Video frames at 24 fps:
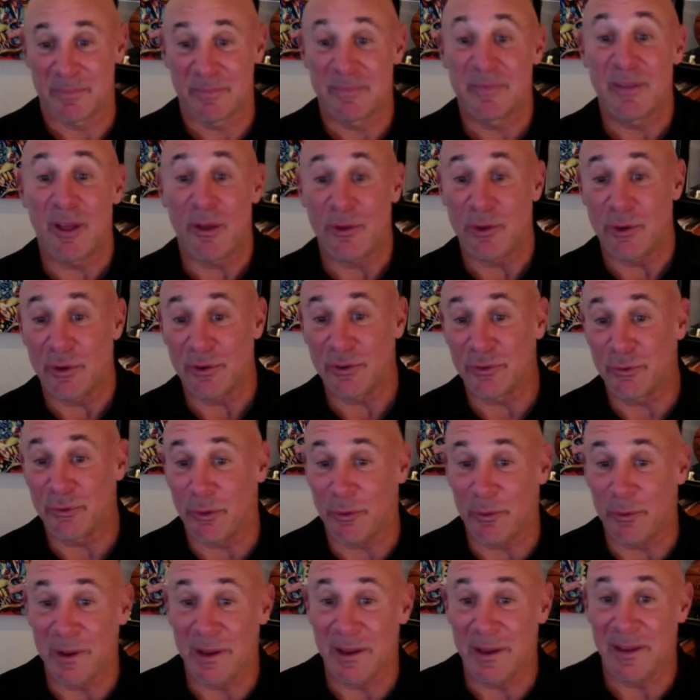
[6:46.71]
tell your
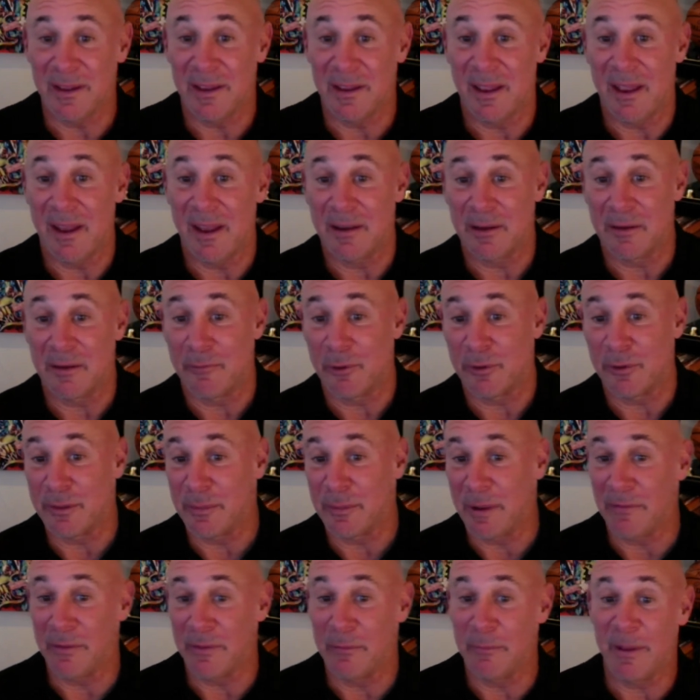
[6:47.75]
story and convert them to
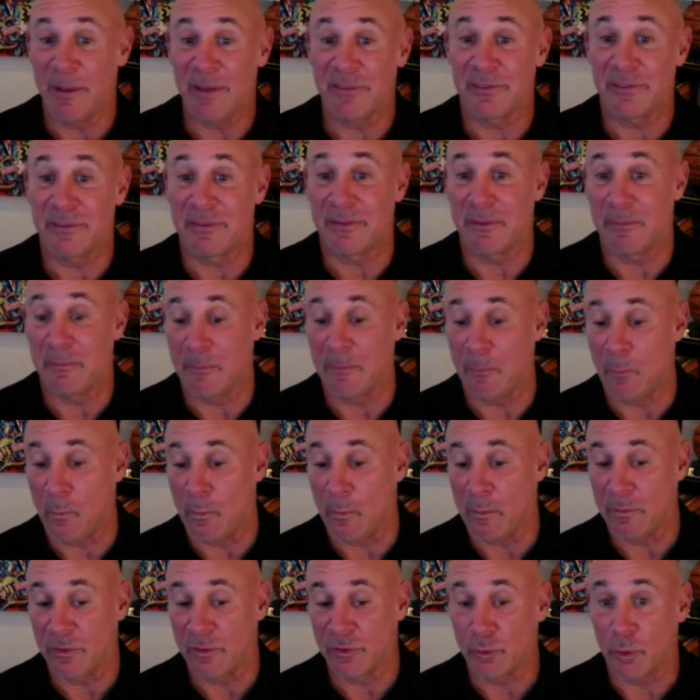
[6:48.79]
have the best
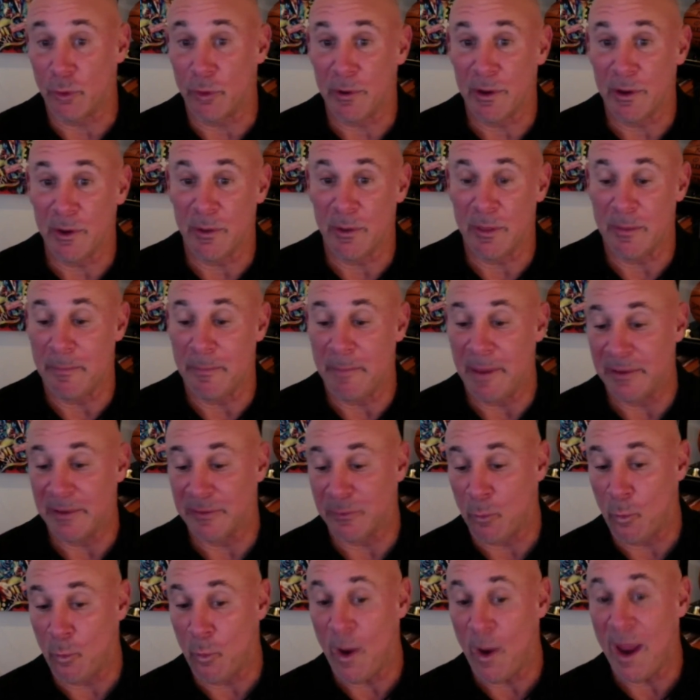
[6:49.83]
story or the best
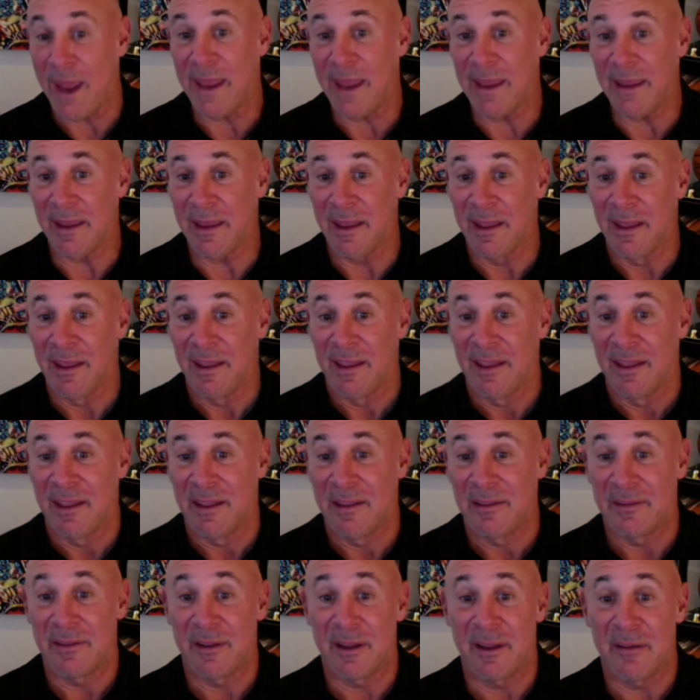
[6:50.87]
way
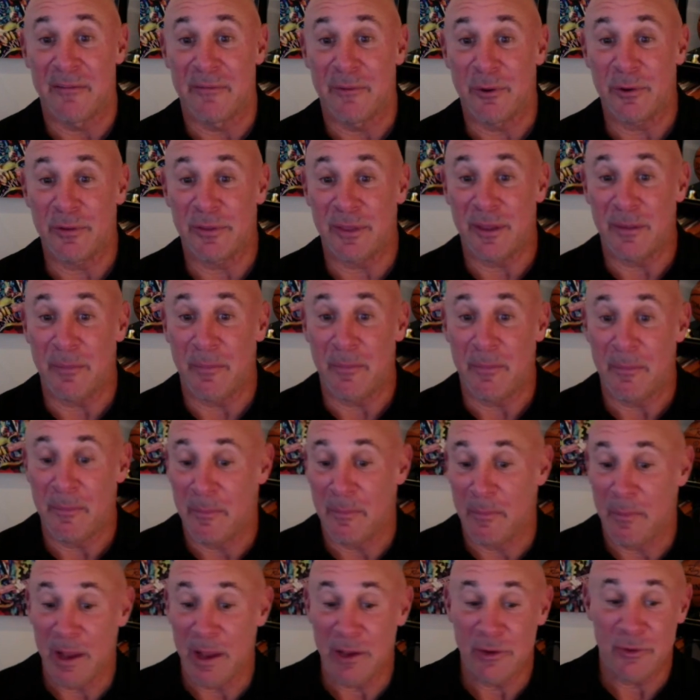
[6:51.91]
to convert them.
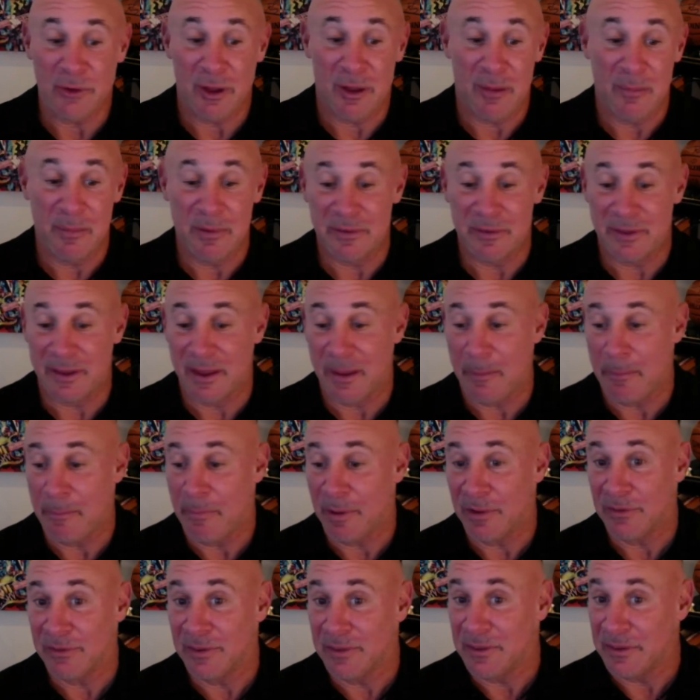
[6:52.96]
My job is to get
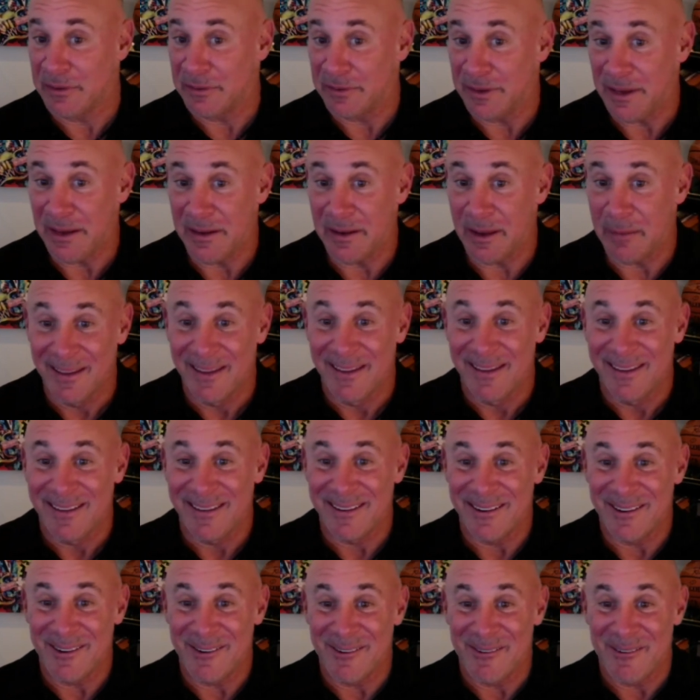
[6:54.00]
butts in the seat and
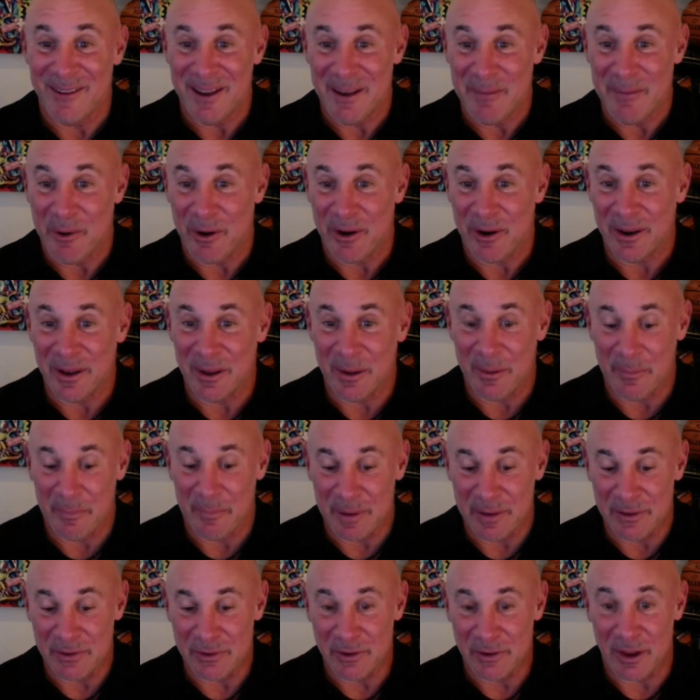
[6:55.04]
any marketing
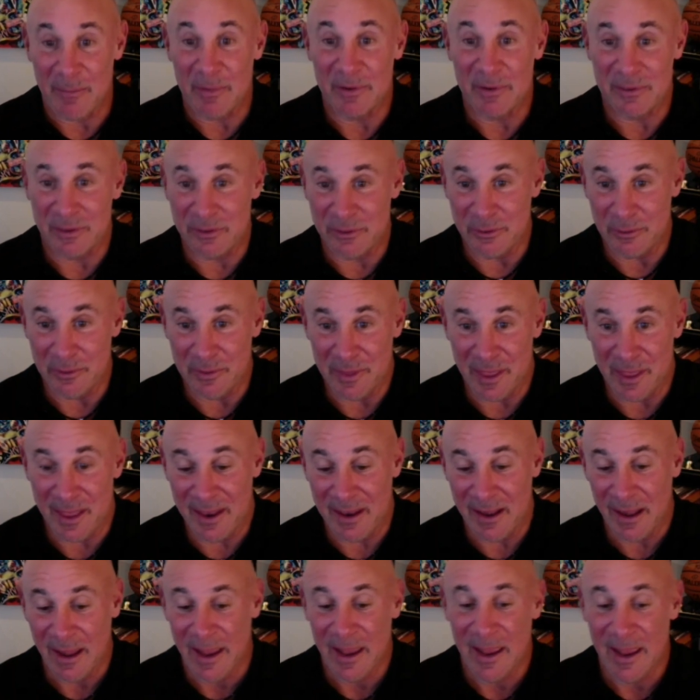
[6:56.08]
company's job is to do that.
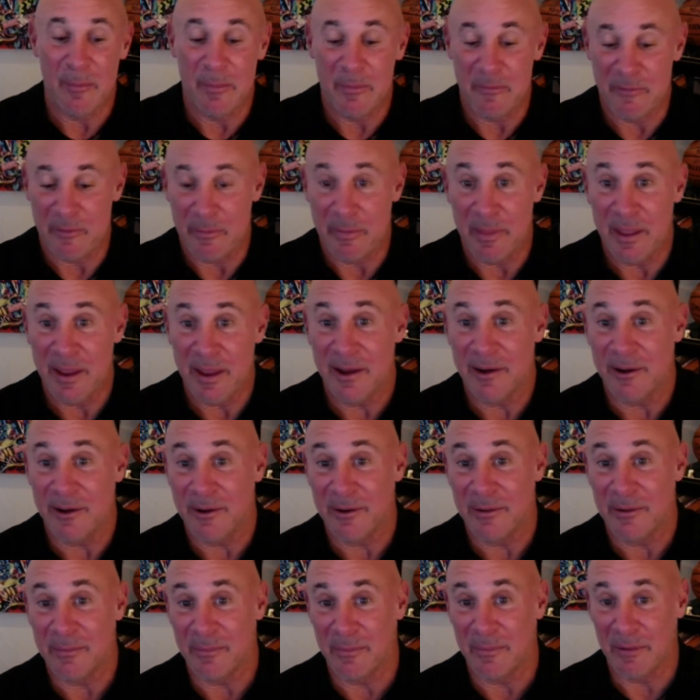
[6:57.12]
From
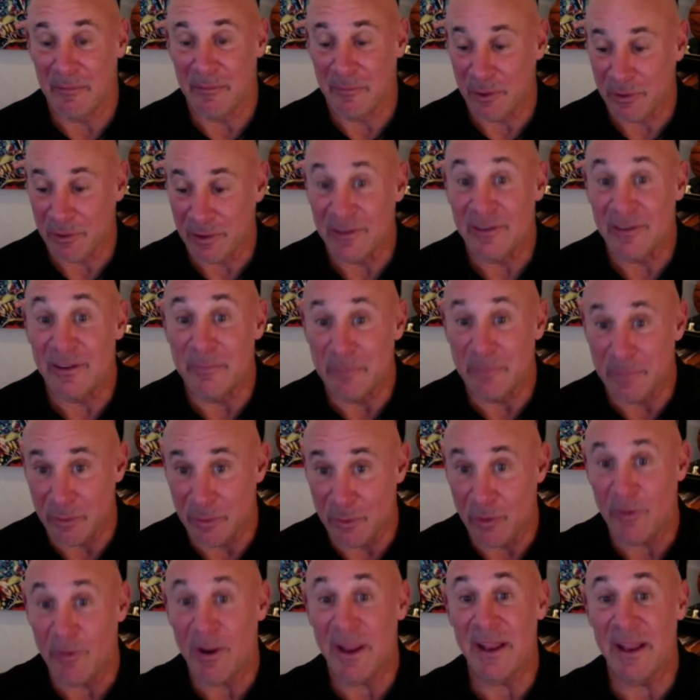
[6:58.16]
there, it's in
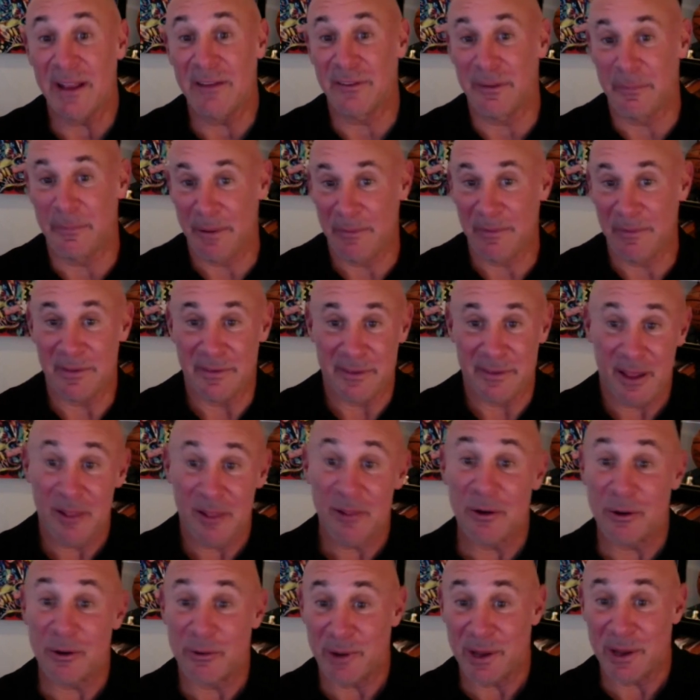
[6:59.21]
your hands to be able to tell
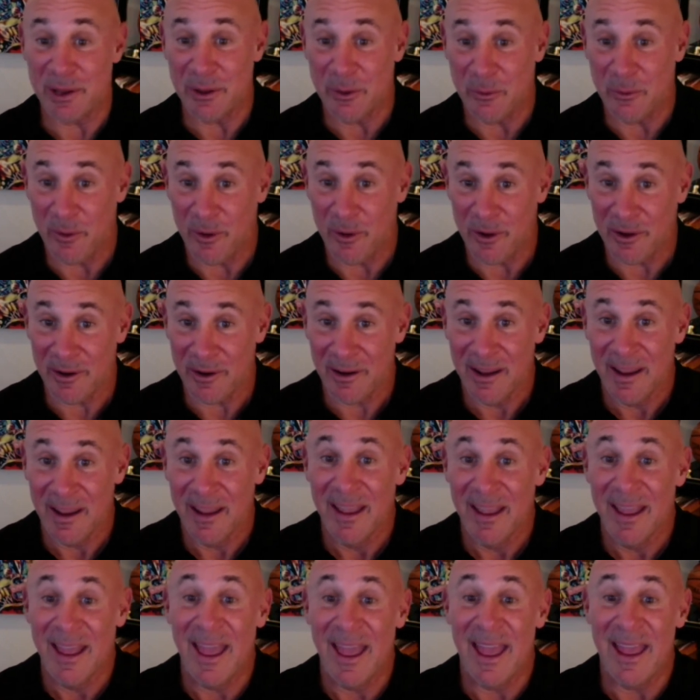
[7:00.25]
how great you are
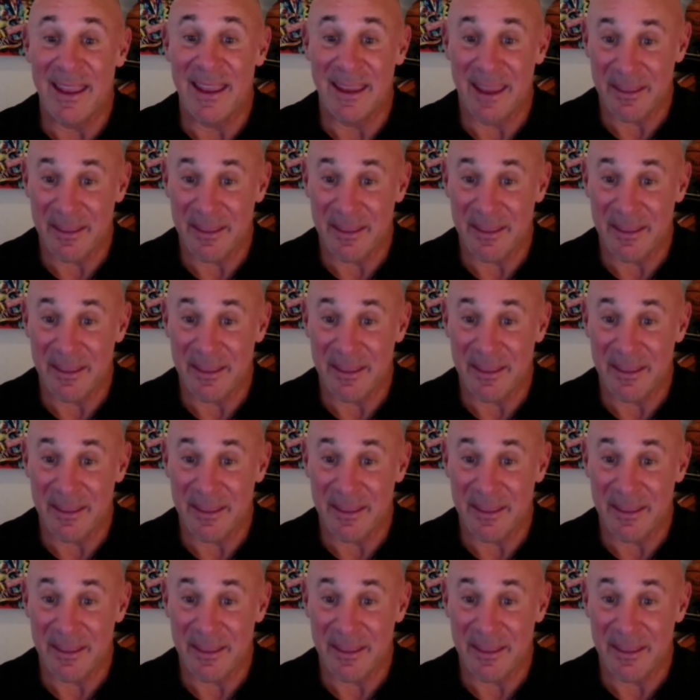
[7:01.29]
and